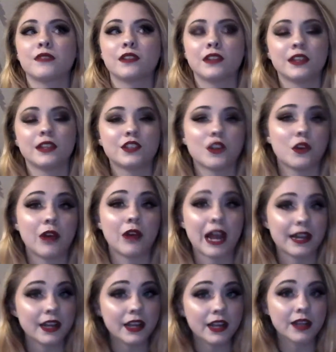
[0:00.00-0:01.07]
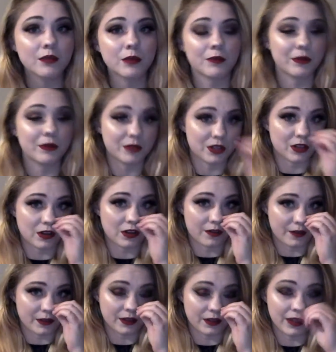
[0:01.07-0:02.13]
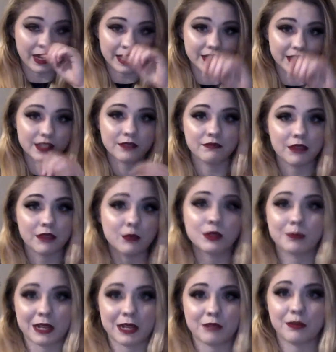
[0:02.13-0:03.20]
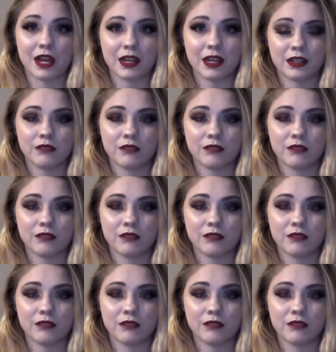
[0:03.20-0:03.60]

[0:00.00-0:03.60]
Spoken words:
And so at night, when we would turn off all the lights, it was pitch black.